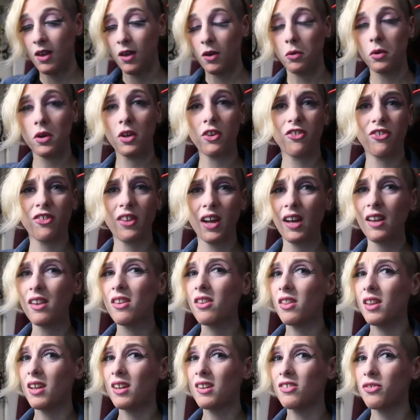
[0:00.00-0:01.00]
Which,
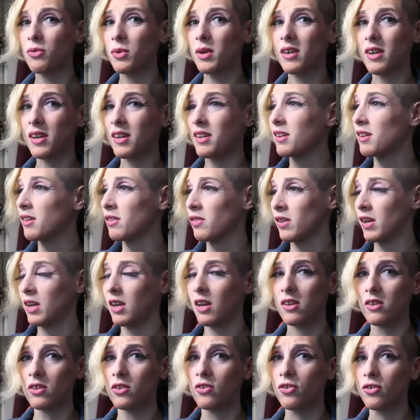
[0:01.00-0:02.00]
that's weird, I didn't think
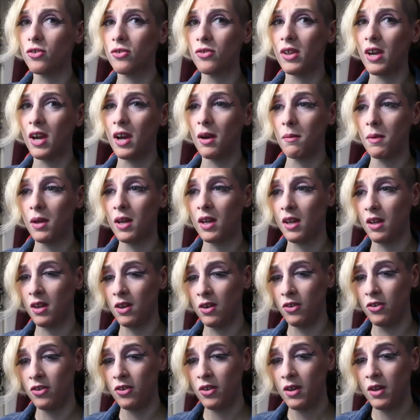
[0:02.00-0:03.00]
it can do that,
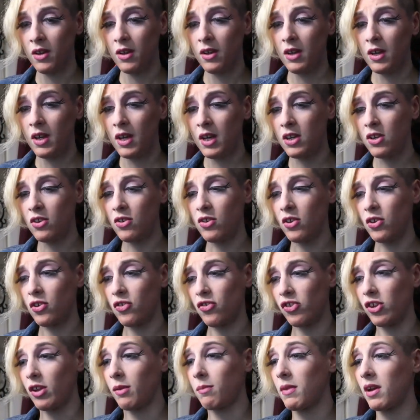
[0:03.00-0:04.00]
and
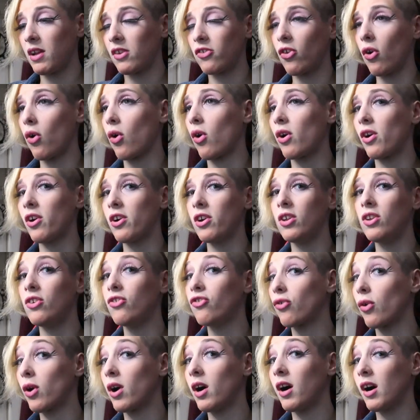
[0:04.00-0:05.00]
there's some that's hard and
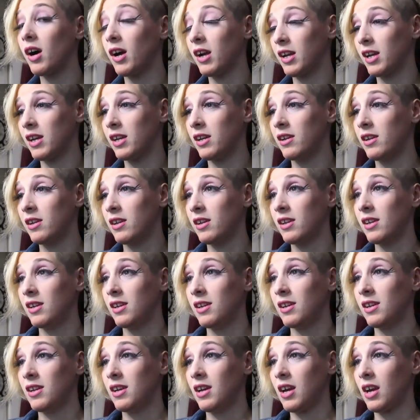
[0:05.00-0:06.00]
dry.
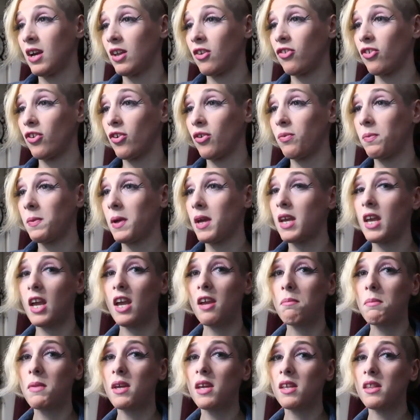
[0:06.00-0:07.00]
And so they
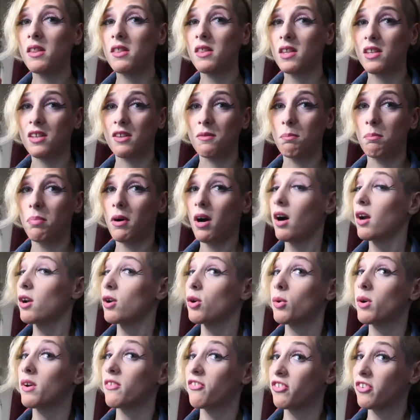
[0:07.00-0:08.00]
gave me this
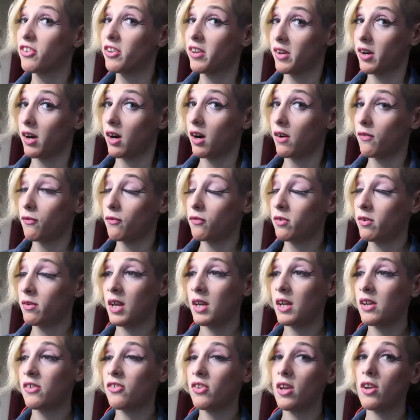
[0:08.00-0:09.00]
bottle of stuff,
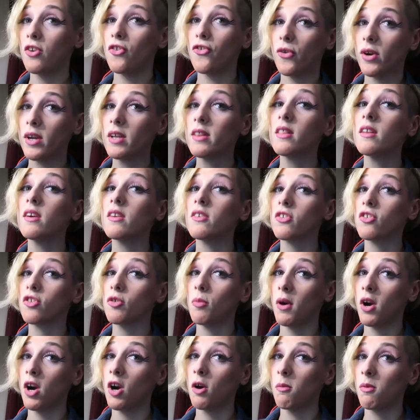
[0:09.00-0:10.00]
and they said, drink this
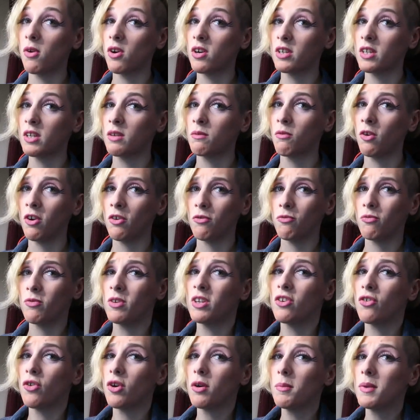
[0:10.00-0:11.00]
tomorrow morning. Well,
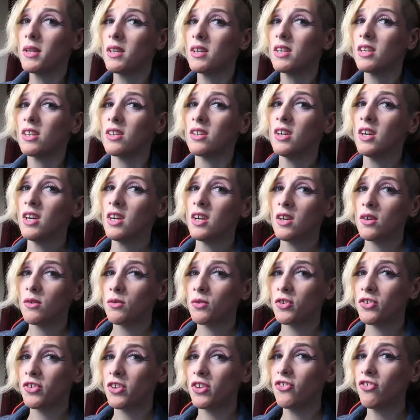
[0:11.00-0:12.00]
we normally
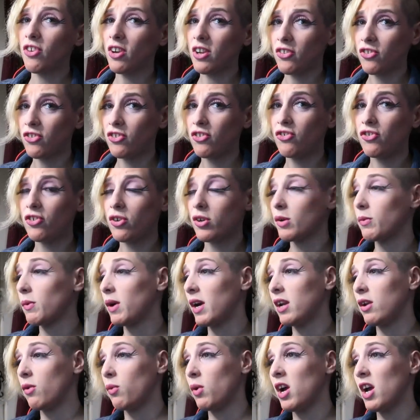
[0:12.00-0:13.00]
suggest you do it
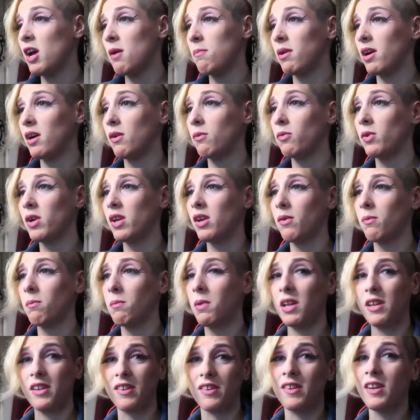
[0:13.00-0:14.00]
right away, but
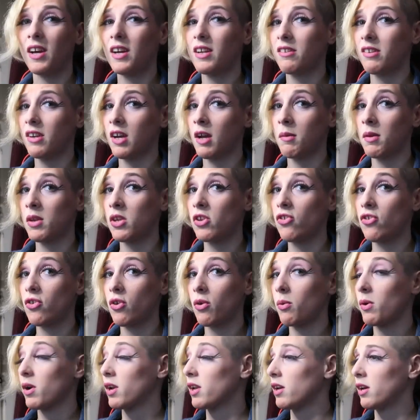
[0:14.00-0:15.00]
it's nighttime and you
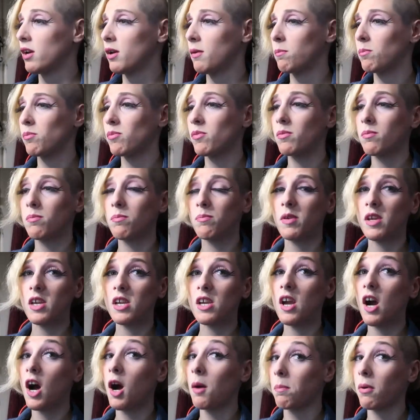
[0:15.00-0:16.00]
don't want to
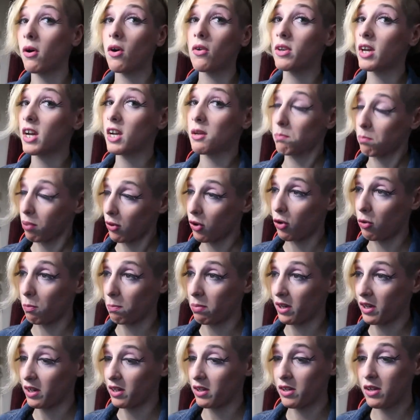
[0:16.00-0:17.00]
be up all night
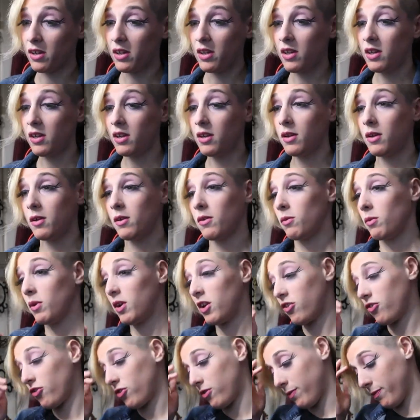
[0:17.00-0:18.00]
pooping.
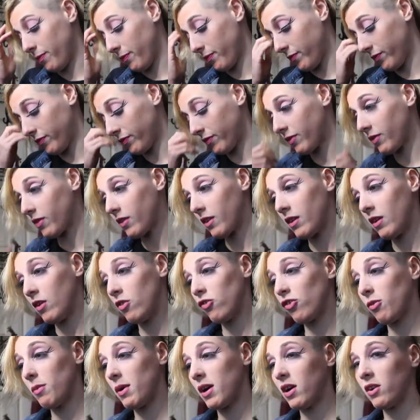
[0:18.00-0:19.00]
Which, it
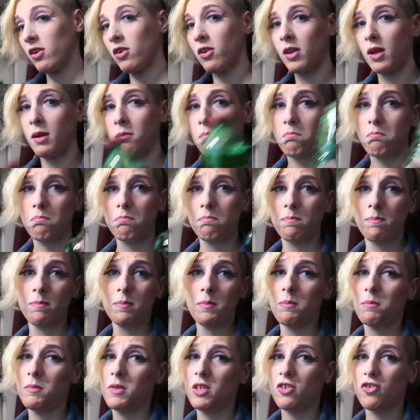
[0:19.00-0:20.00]
was a bottle, it
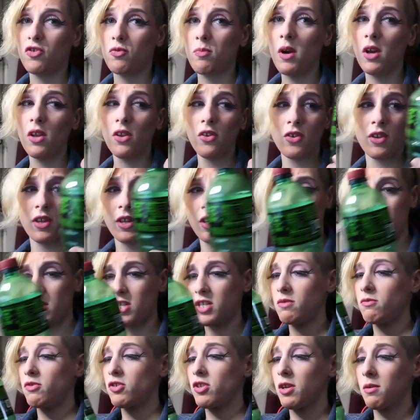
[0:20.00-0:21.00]
was smaller than
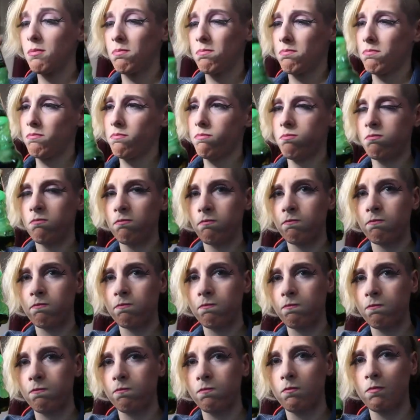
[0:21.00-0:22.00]
this. It was
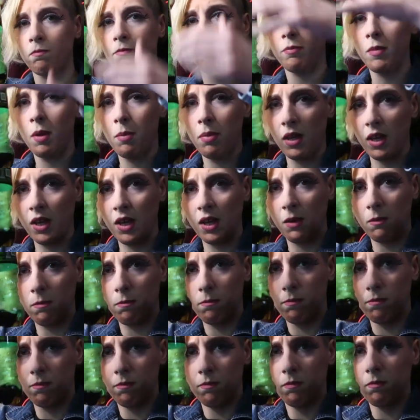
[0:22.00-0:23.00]
maybe
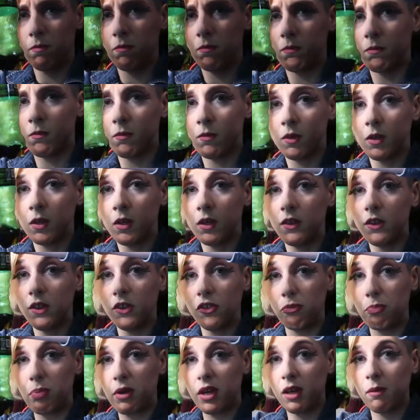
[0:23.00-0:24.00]

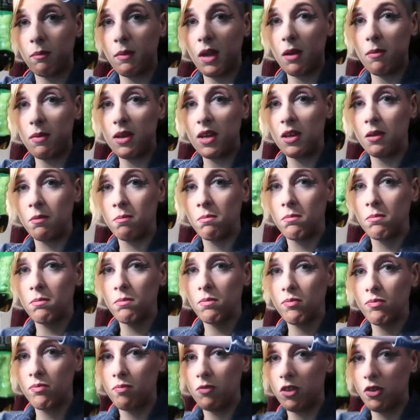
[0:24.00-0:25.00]
this big, maybe
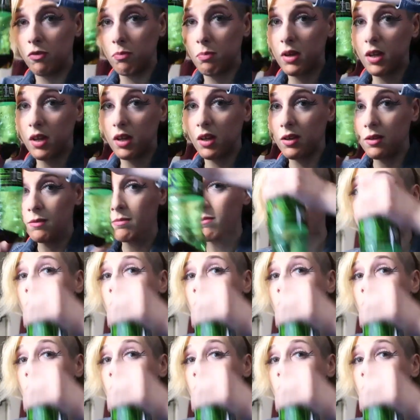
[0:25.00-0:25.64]
this big.